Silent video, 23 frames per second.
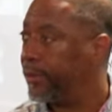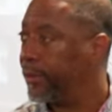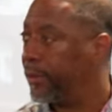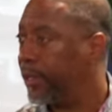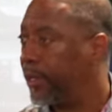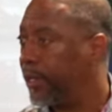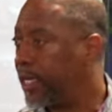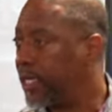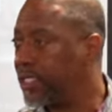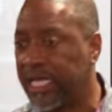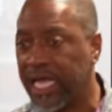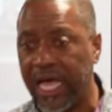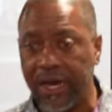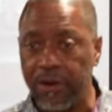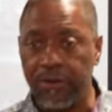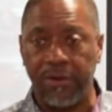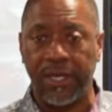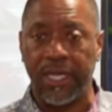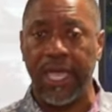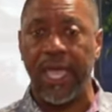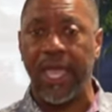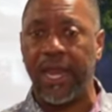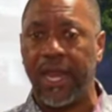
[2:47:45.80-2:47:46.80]
Cause I don't
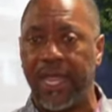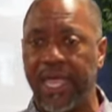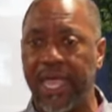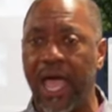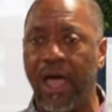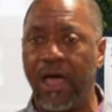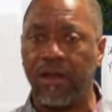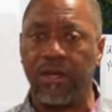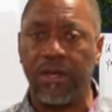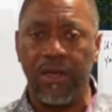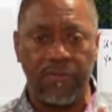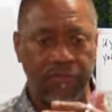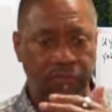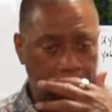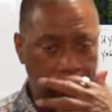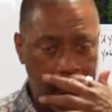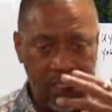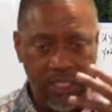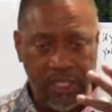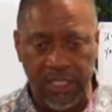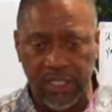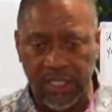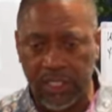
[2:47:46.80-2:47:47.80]
get it. Y'all look for
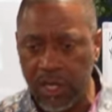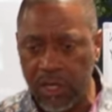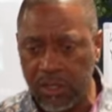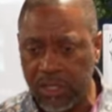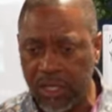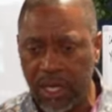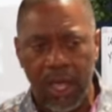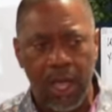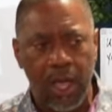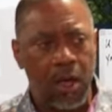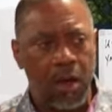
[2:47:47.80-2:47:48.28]
these excuses.